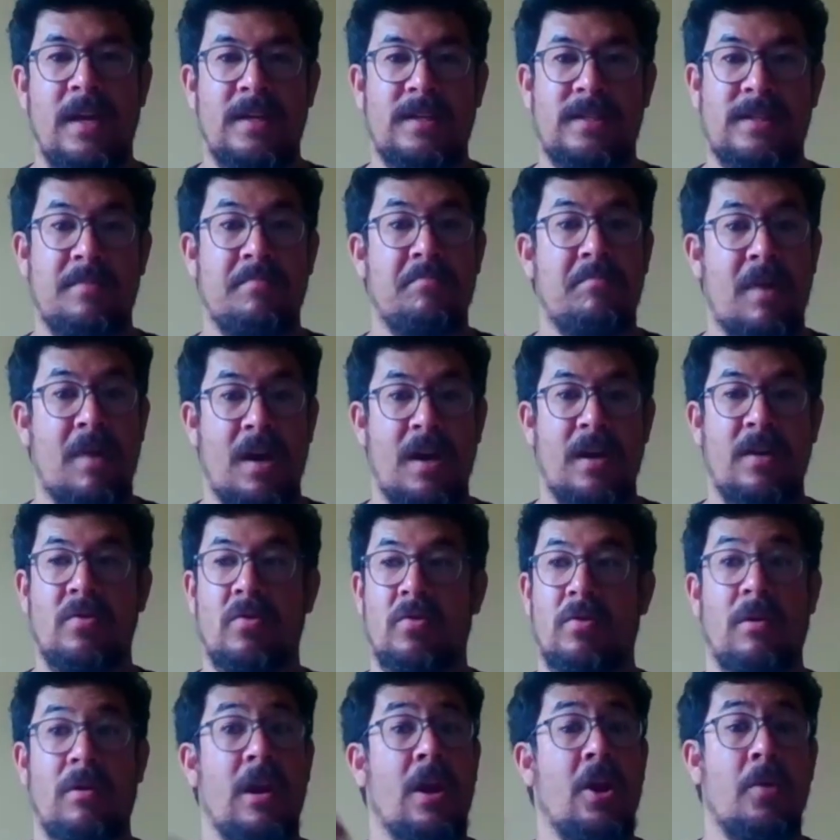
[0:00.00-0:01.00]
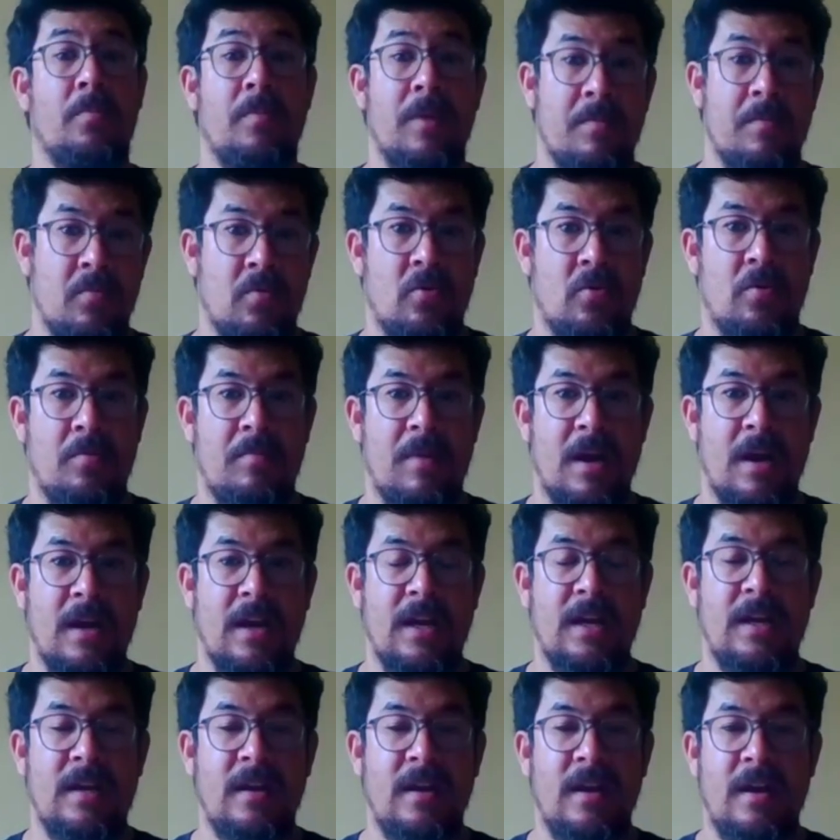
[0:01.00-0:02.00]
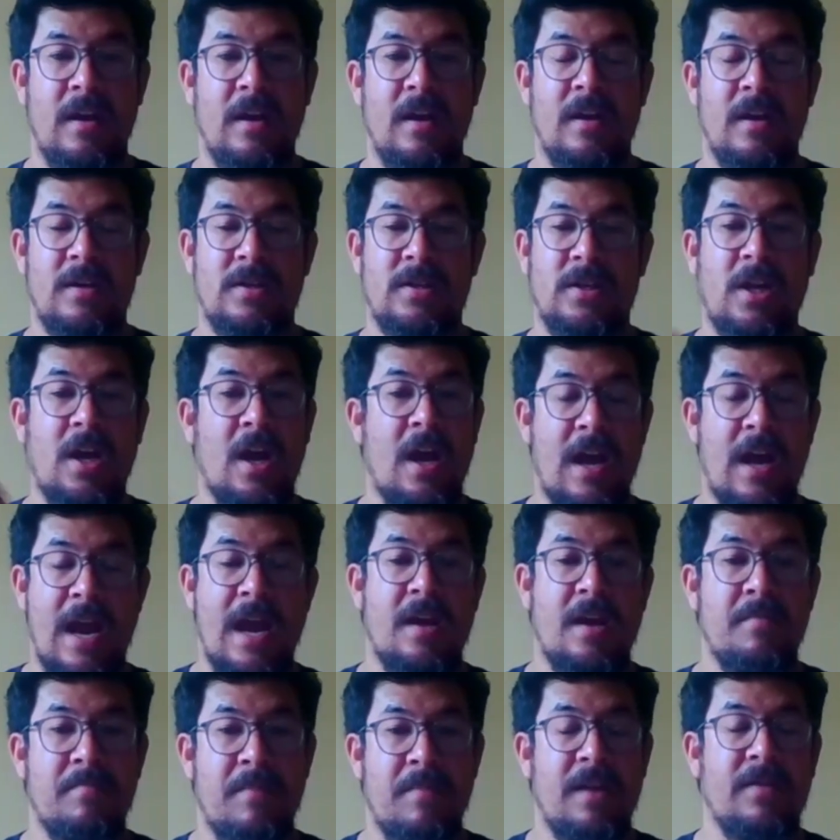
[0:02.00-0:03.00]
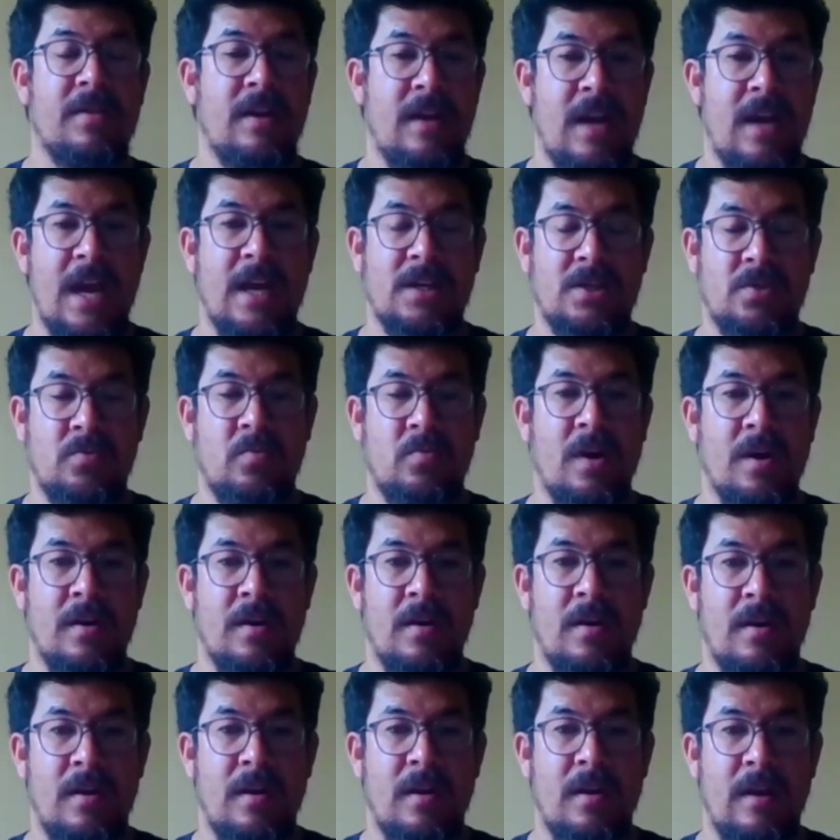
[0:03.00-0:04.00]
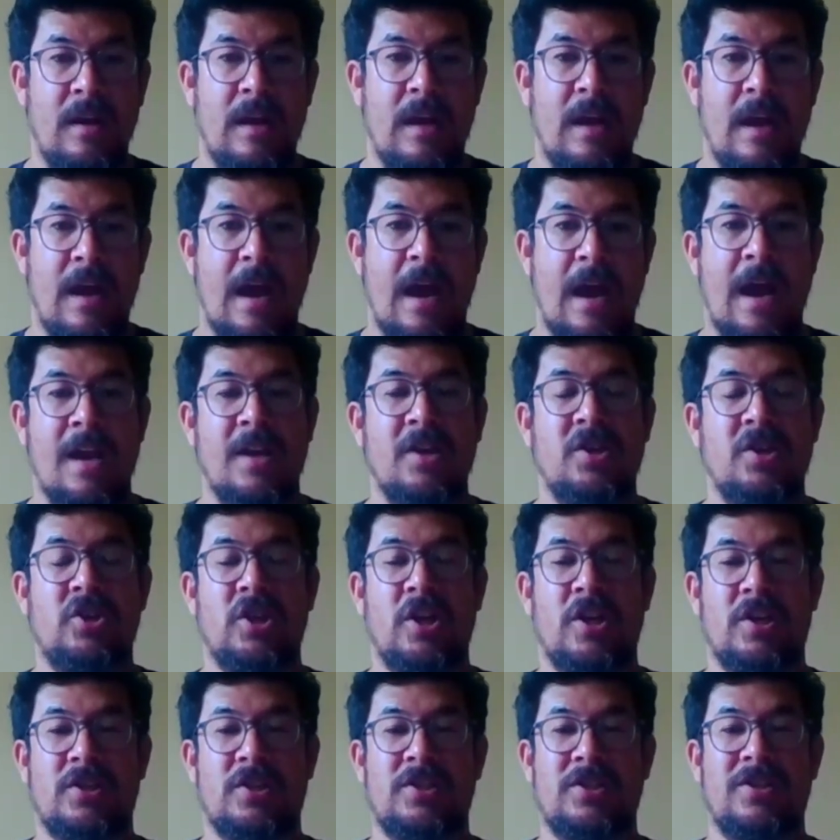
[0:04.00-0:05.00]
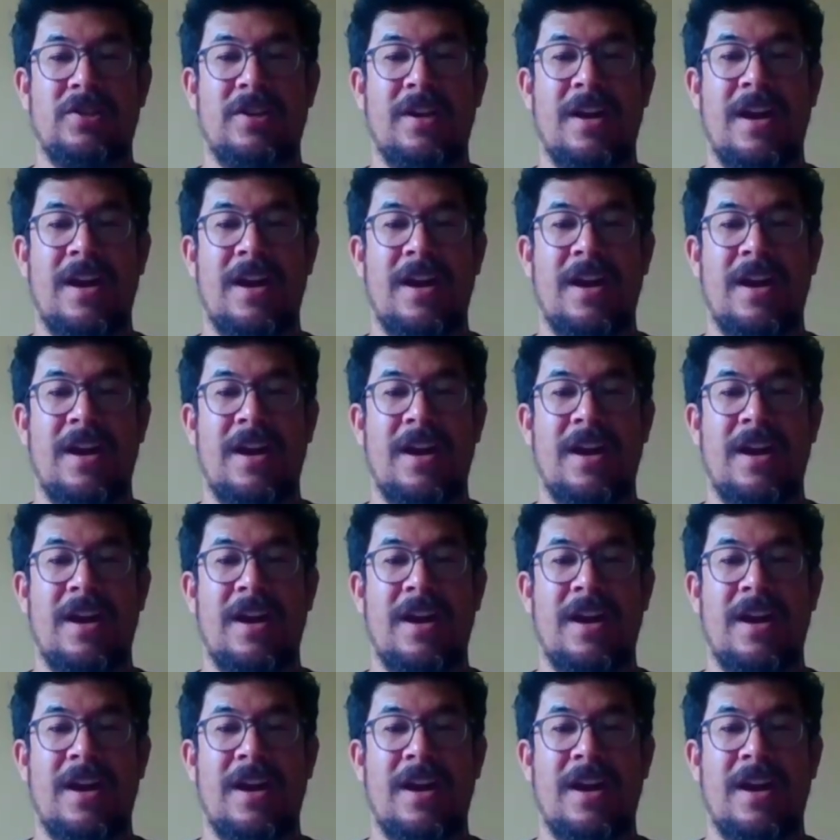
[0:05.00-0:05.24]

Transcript: some money or a little bit more money to go ahead and make the next one, and just